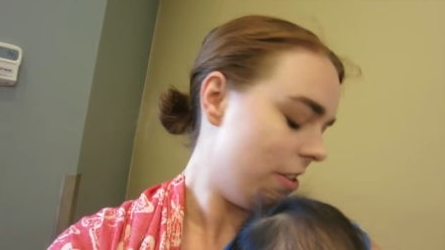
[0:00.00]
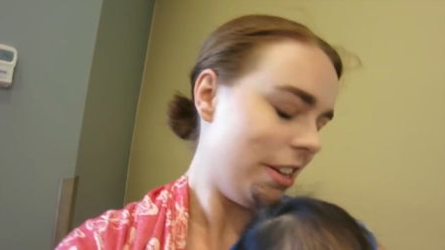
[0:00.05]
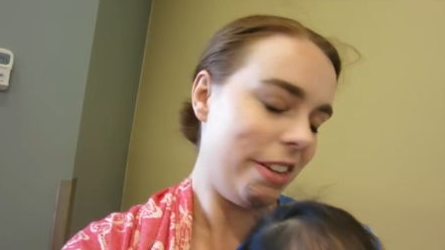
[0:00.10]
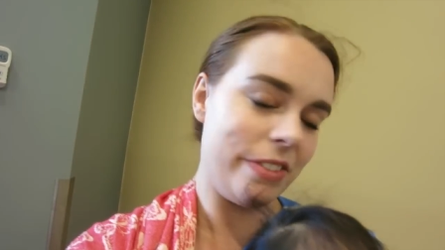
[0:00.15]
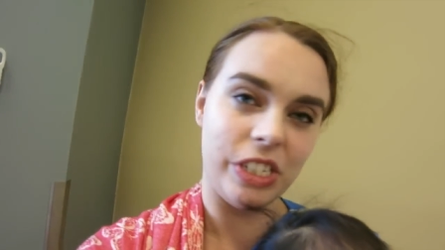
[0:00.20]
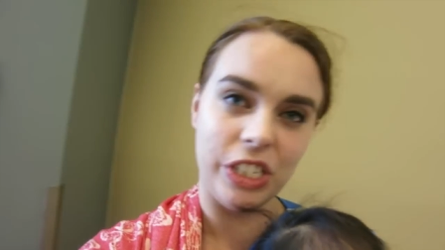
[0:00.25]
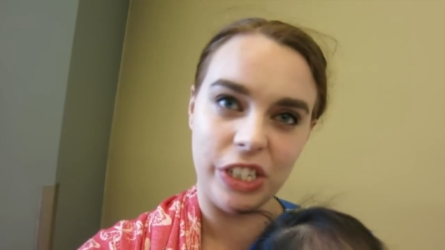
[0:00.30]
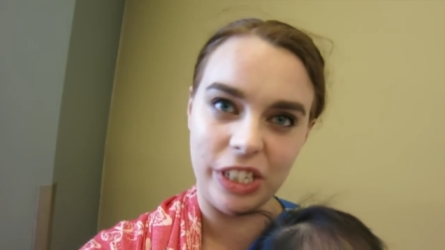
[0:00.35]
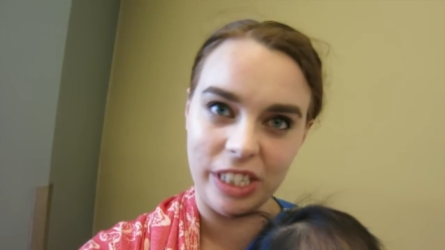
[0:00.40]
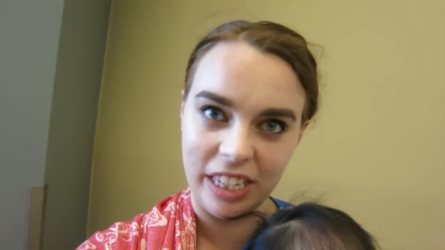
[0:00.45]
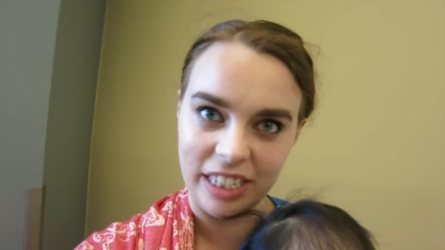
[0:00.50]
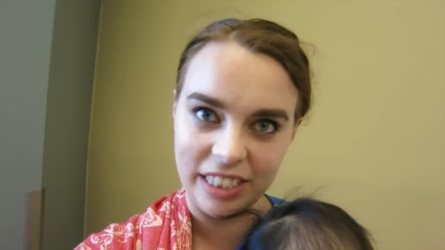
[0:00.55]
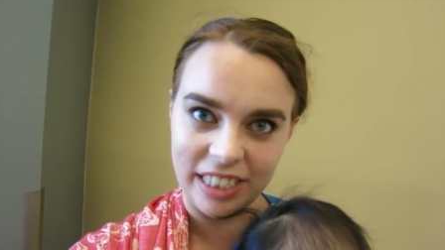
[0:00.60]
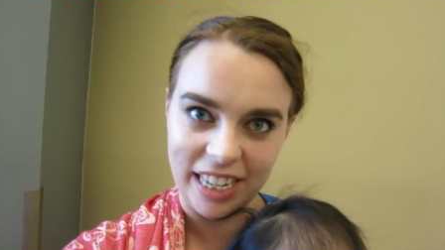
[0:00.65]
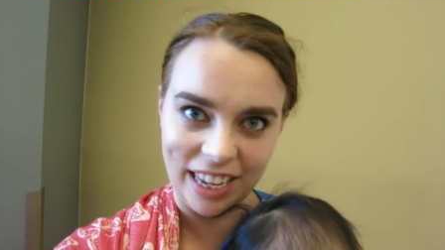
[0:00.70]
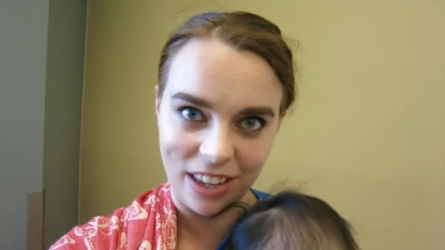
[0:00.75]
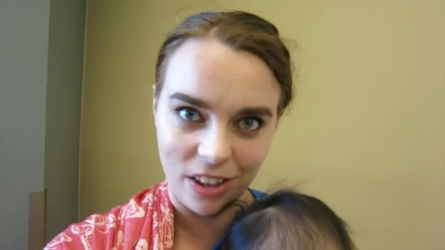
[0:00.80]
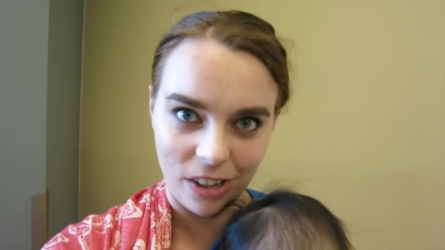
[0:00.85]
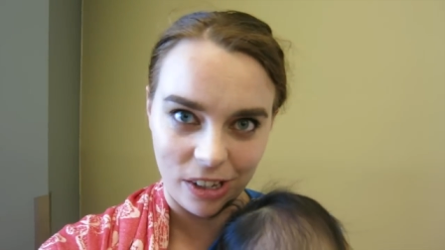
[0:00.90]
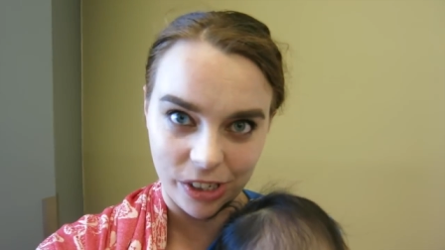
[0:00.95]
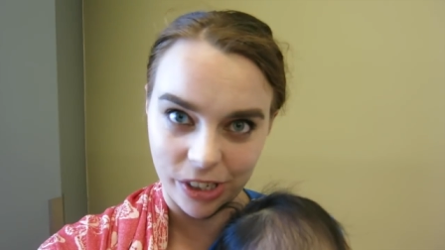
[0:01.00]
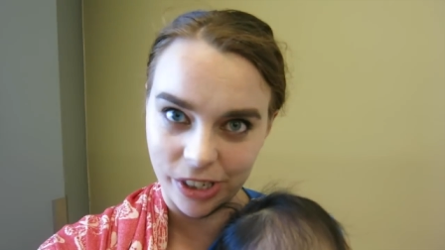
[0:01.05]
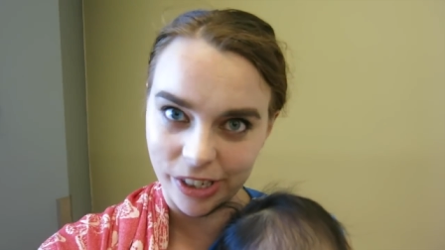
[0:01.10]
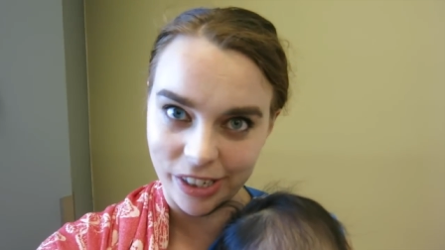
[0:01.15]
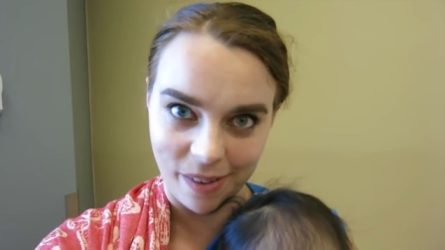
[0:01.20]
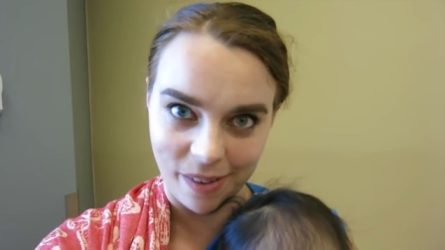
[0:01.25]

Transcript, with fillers: Have to do little tickles or